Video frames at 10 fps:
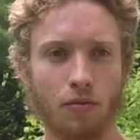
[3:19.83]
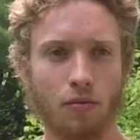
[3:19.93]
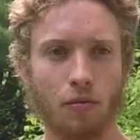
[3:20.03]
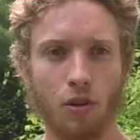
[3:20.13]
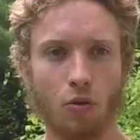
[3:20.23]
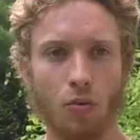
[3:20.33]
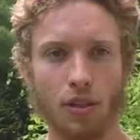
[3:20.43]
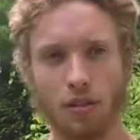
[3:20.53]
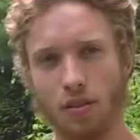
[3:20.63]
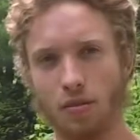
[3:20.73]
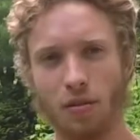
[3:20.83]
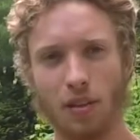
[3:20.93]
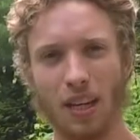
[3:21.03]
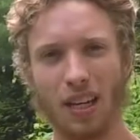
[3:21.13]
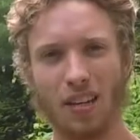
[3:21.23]
for no reason,
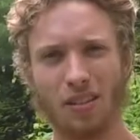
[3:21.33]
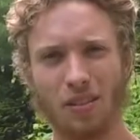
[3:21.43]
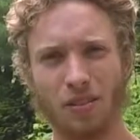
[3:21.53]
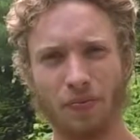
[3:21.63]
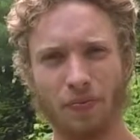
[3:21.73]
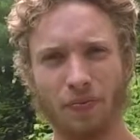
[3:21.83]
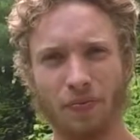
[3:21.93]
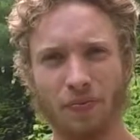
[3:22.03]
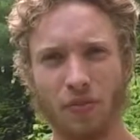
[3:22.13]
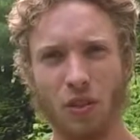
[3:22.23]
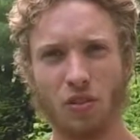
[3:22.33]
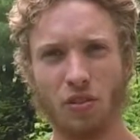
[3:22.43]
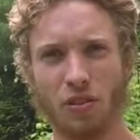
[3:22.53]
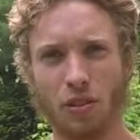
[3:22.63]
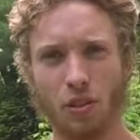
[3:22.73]
I guess. There's
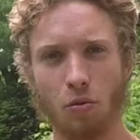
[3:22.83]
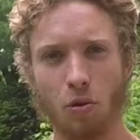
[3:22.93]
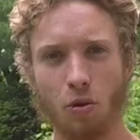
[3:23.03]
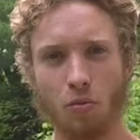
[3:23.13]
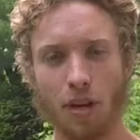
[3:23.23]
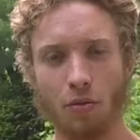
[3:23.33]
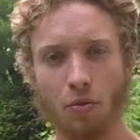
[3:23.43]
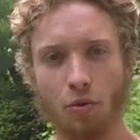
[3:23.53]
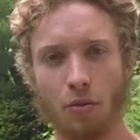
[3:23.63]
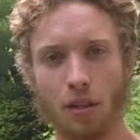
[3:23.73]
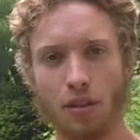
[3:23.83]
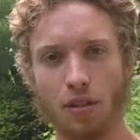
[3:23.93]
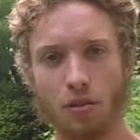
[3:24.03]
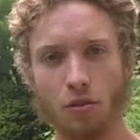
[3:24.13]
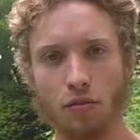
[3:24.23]
this quote by Rumi, the
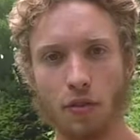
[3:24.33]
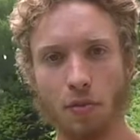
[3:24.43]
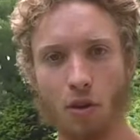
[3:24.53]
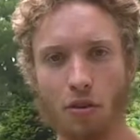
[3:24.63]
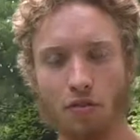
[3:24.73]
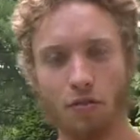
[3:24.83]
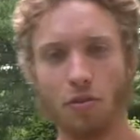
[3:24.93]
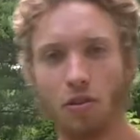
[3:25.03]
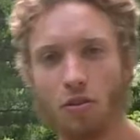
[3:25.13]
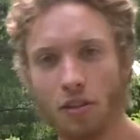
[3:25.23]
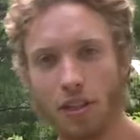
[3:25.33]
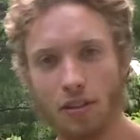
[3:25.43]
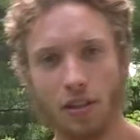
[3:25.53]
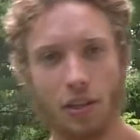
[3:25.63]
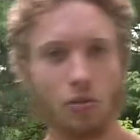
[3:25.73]
Sufi poet from the 13th
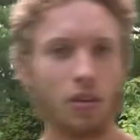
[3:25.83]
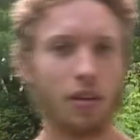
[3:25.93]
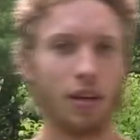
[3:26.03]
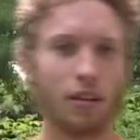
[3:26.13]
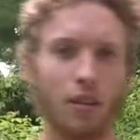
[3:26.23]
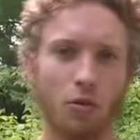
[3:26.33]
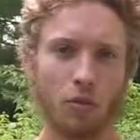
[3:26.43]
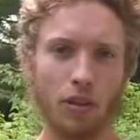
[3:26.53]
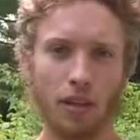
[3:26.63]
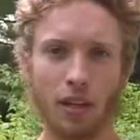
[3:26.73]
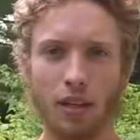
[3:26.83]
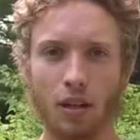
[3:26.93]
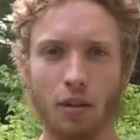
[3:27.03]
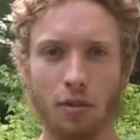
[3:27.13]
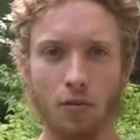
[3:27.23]
century, that I really like and
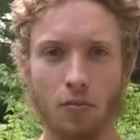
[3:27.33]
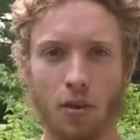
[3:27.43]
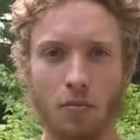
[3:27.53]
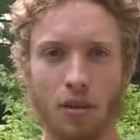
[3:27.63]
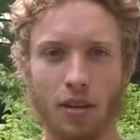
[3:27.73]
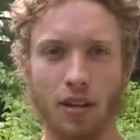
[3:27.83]
always remember,